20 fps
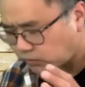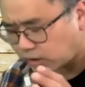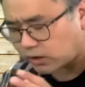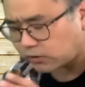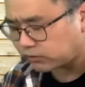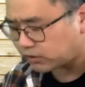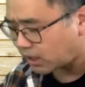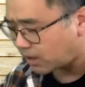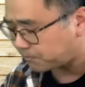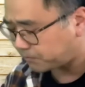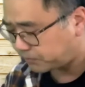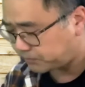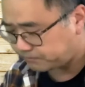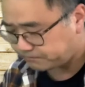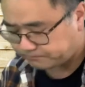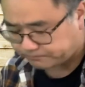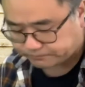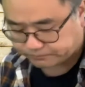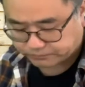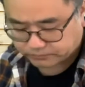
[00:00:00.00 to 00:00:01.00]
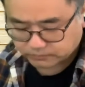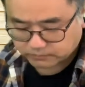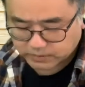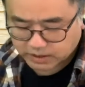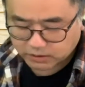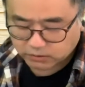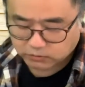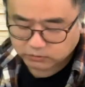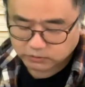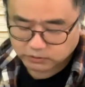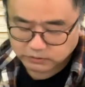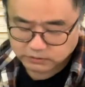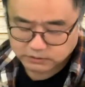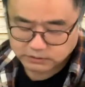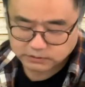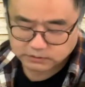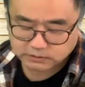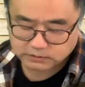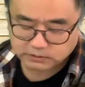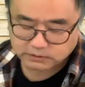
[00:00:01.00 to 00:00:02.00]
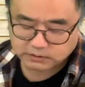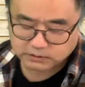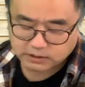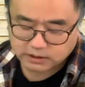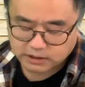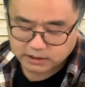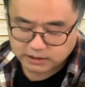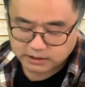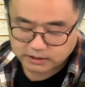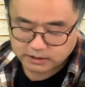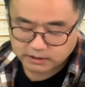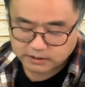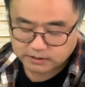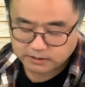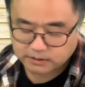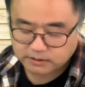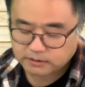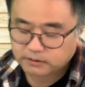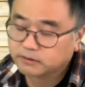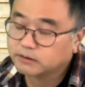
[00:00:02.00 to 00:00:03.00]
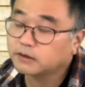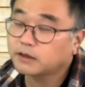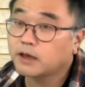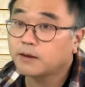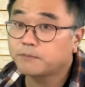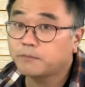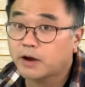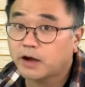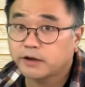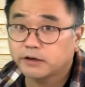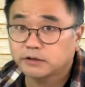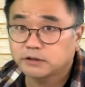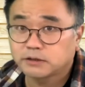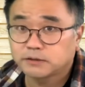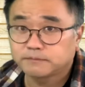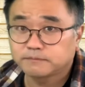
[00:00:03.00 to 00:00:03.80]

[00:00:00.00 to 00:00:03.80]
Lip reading: up by all those empires.